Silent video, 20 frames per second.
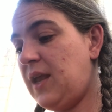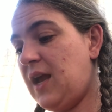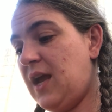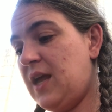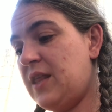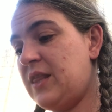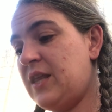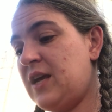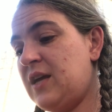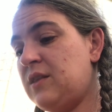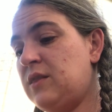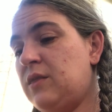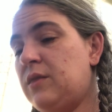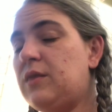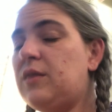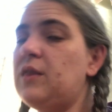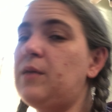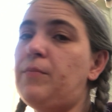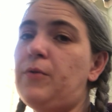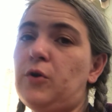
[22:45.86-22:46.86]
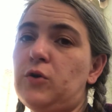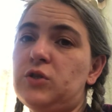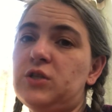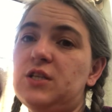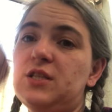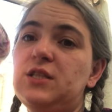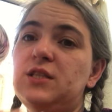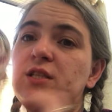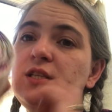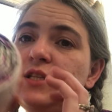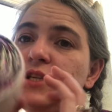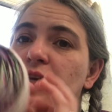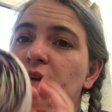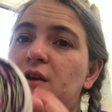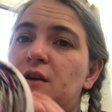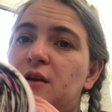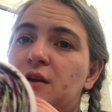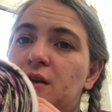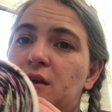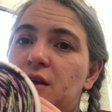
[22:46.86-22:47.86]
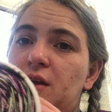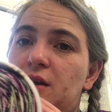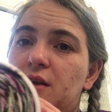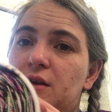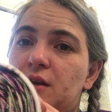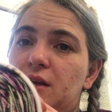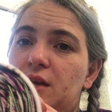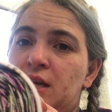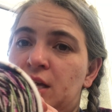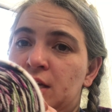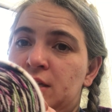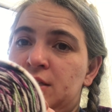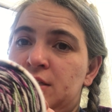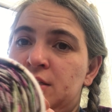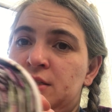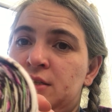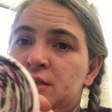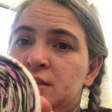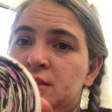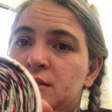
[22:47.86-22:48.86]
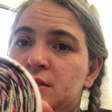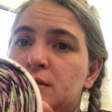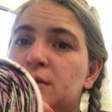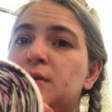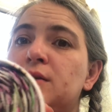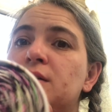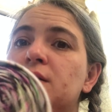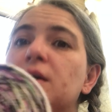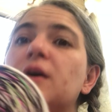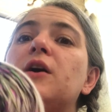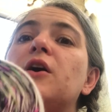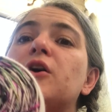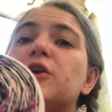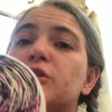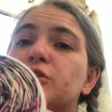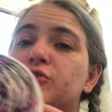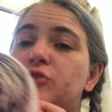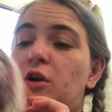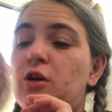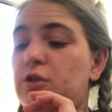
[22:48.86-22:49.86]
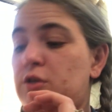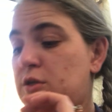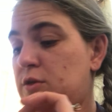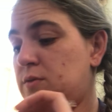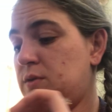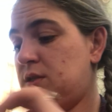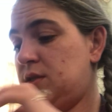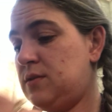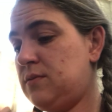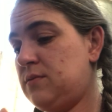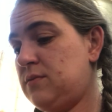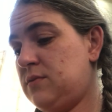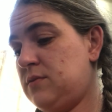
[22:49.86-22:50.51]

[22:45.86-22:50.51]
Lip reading: And then the Potions is her strong toes.